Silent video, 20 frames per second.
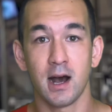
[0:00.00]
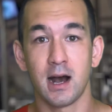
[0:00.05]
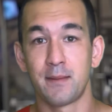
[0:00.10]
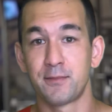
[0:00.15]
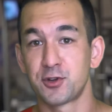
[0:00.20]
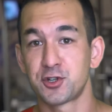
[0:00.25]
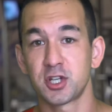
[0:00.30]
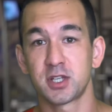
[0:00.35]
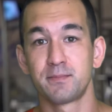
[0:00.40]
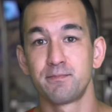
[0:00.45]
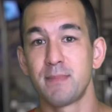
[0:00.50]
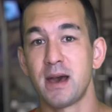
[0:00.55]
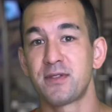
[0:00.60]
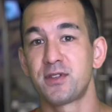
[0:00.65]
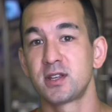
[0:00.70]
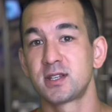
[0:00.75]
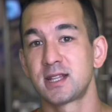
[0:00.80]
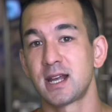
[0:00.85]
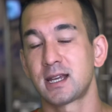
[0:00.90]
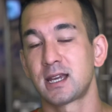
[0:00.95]
They're just
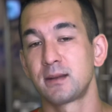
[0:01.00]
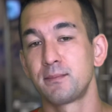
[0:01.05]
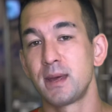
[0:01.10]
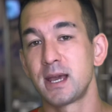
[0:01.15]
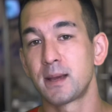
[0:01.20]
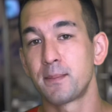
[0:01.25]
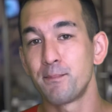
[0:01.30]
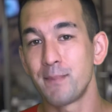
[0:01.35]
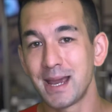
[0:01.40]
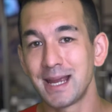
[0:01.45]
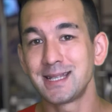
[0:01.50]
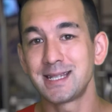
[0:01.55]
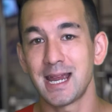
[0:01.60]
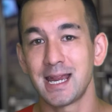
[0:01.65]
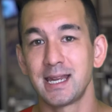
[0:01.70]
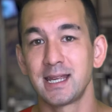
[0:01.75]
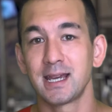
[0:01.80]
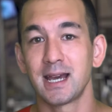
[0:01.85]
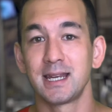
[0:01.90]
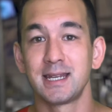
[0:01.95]
methods that can make
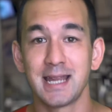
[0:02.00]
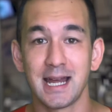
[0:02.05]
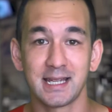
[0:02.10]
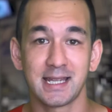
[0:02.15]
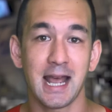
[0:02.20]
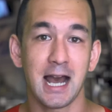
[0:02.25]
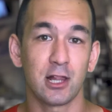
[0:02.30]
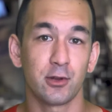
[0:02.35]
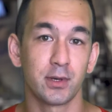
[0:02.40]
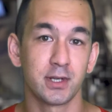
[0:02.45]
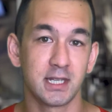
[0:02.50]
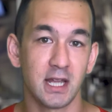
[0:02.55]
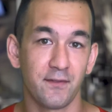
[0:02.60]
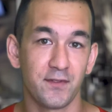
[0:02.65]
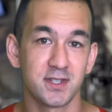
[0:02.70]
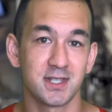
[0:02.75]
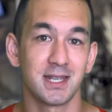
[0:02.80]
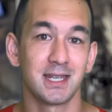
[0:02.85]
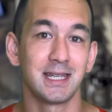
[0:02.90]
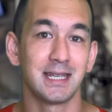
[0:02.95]
maintaining a net calorie
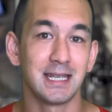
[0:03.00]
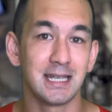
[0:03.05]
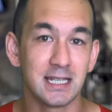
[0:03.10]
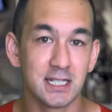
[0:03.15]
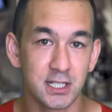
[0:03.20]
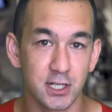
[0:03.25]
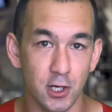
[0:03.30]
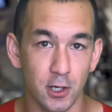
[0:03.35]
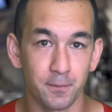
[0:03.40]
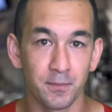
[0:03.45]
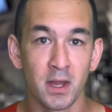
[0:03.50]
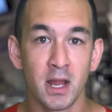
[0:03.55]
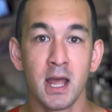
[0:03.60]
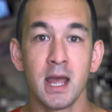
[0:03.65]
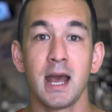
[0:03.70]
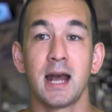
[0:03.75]
deficit easier.